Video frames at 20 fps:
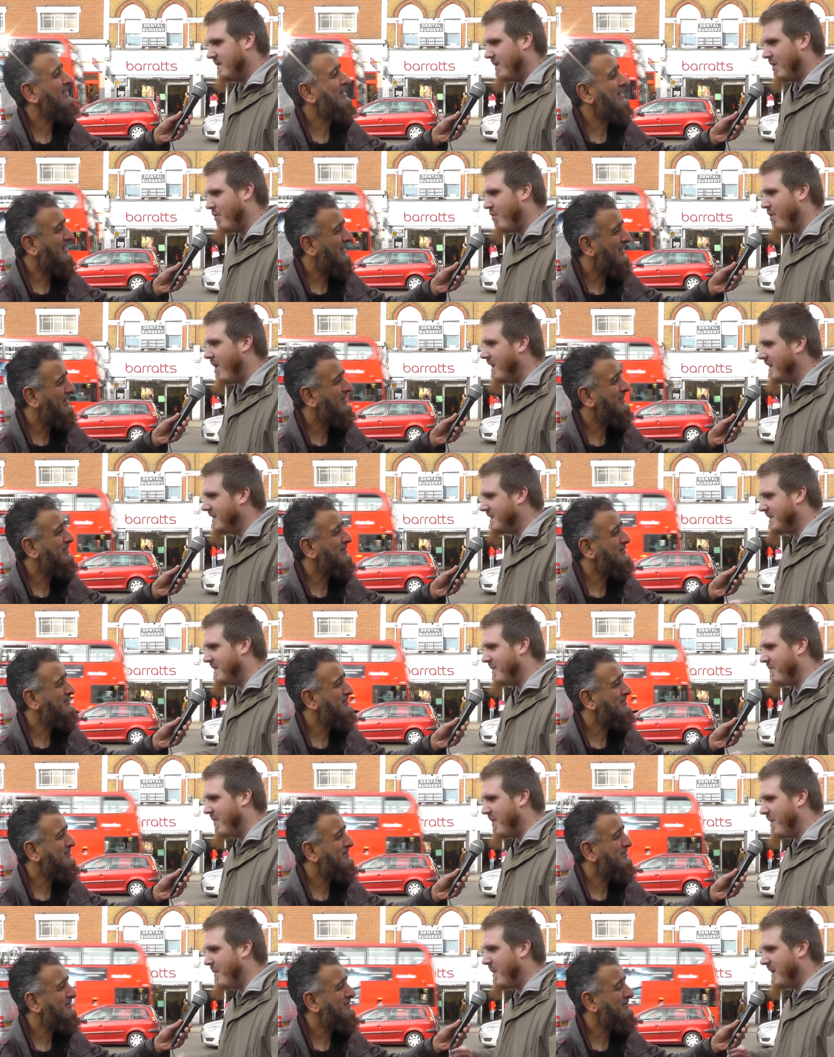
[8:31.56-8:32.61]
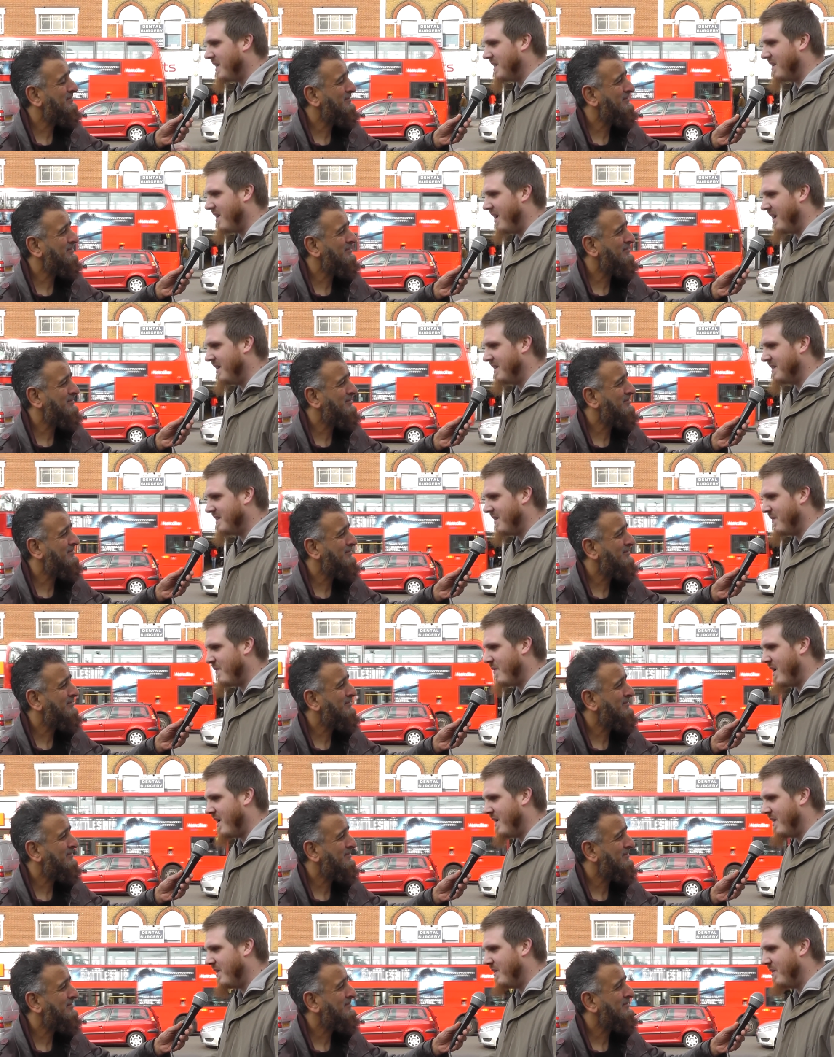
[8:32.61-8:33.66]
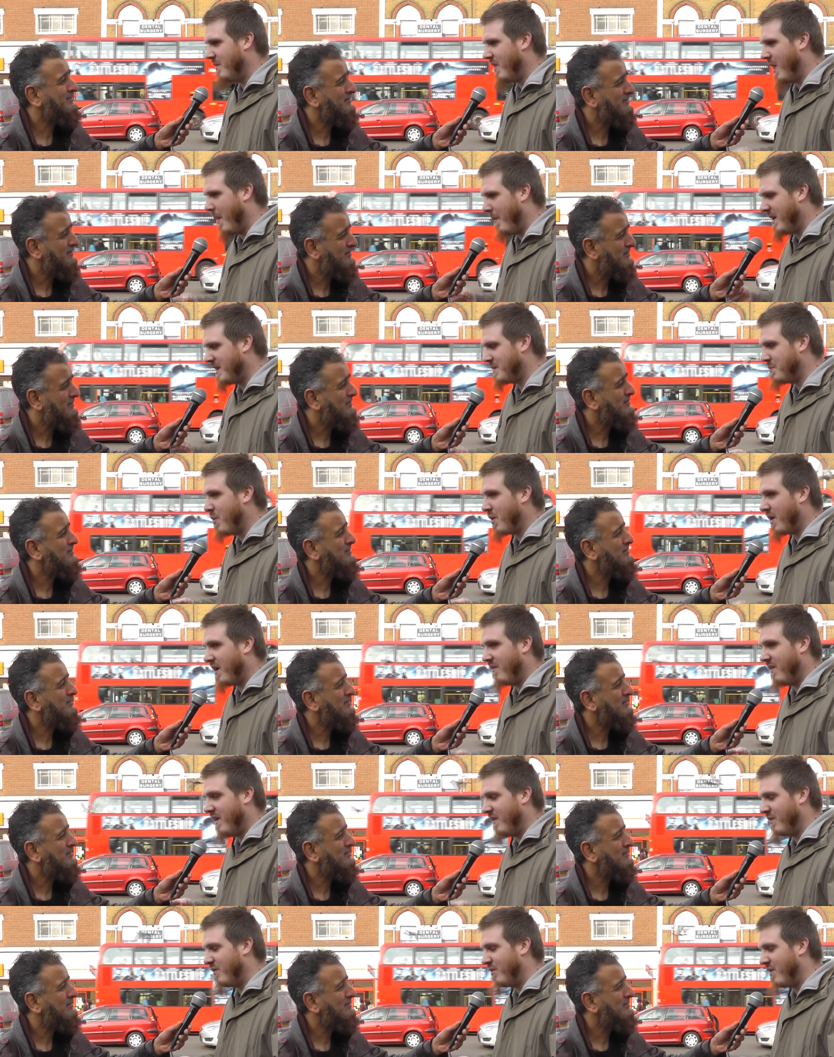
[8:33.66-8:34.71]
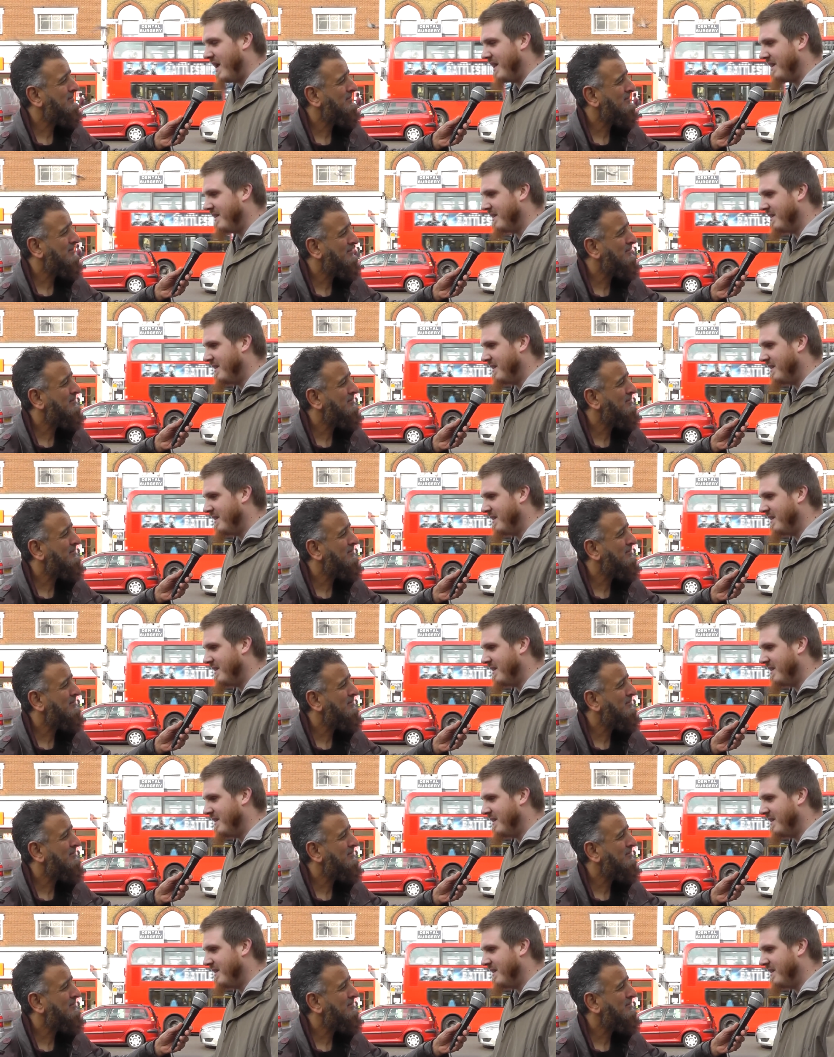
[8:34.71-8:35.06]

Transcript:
Speaker 1: The Quran is the, the best guidance, I've, uh, the, the best book I've ever read,